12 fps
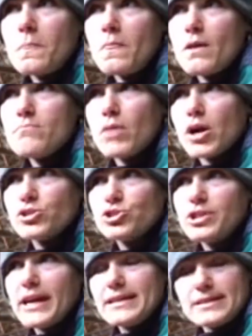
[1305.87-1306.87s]
March
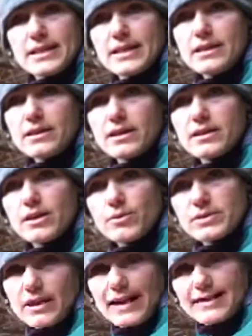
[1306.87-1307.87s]
19th, I think was
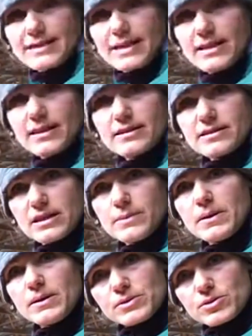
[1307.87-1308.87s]
the last day that
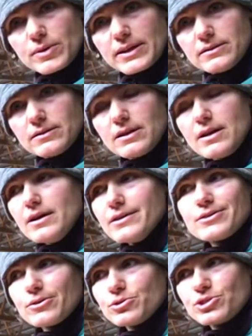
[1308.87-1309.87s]
Cinnamon was ridden.
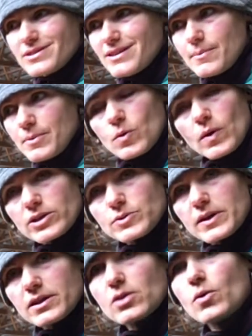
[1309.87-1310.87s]
So she's not been worked
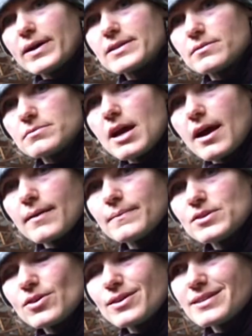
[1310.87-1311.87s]
with in quite some time.
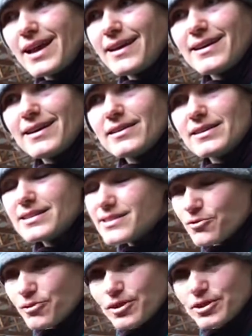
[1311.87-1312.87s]
So it's this is
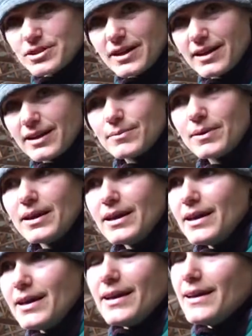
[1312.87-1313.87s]
the first time,
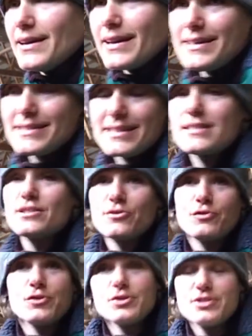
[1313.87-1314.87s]
guys, this is the
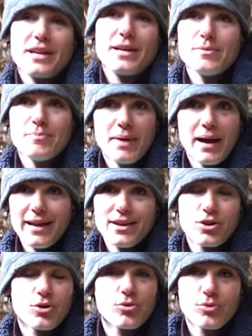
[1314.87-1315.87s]
first time in my
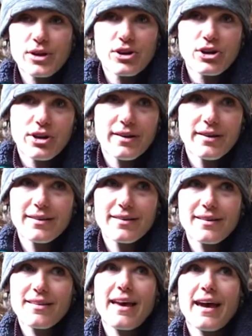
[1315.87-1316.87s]
career
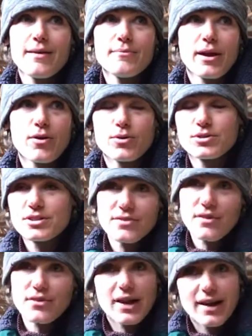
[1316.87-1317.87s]
that my horses have
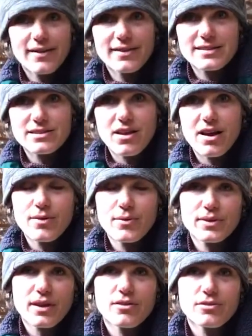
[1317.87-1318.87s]
ever gone this long
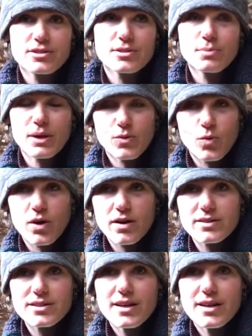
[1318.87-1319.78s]
without being worked.